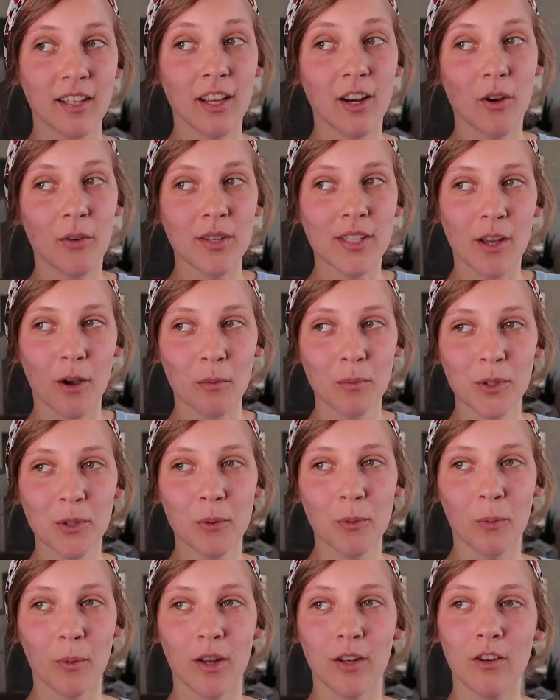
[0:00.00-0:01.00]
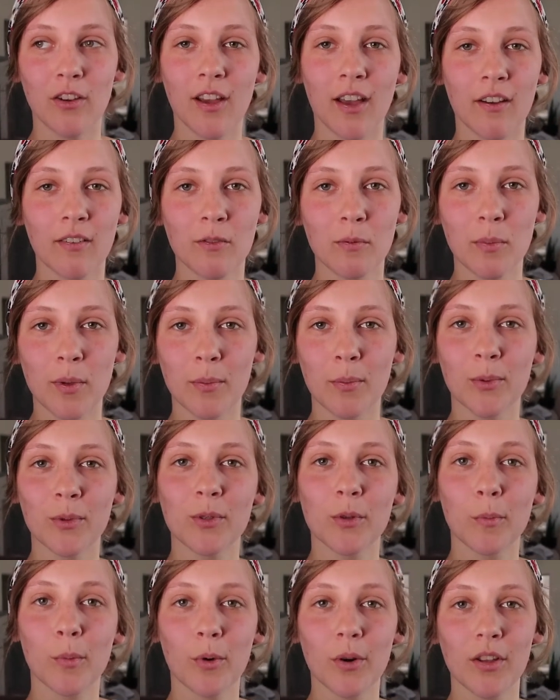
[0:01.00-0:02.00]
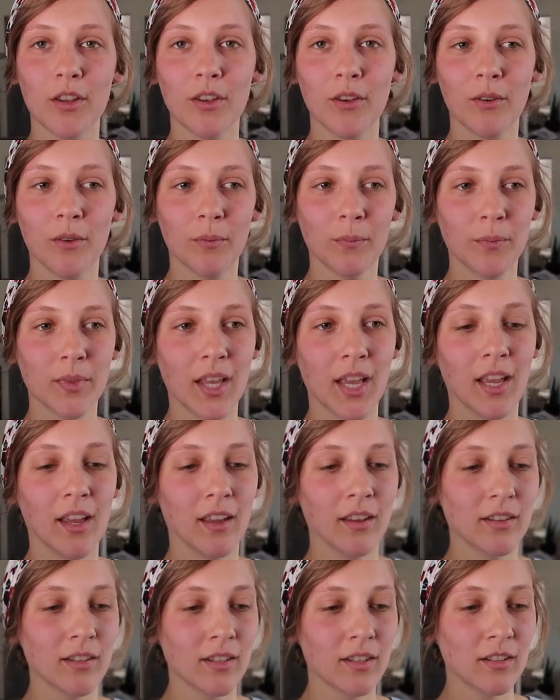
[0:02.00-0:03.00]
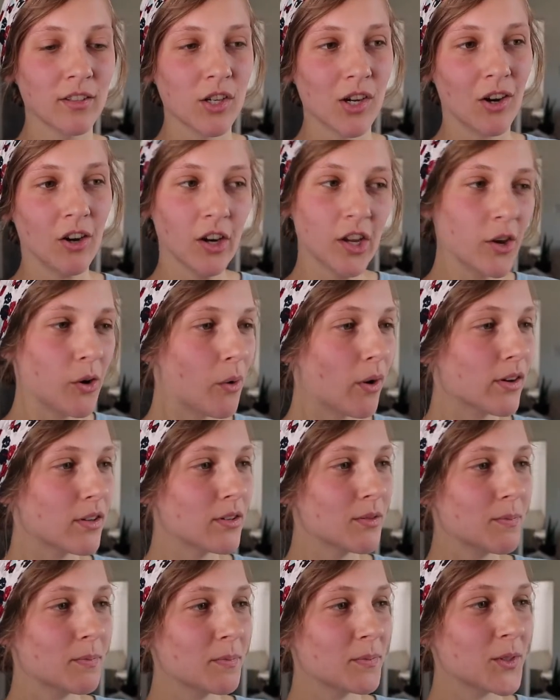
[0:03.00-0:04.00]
it always helps when you have people supporting you and cheering you on.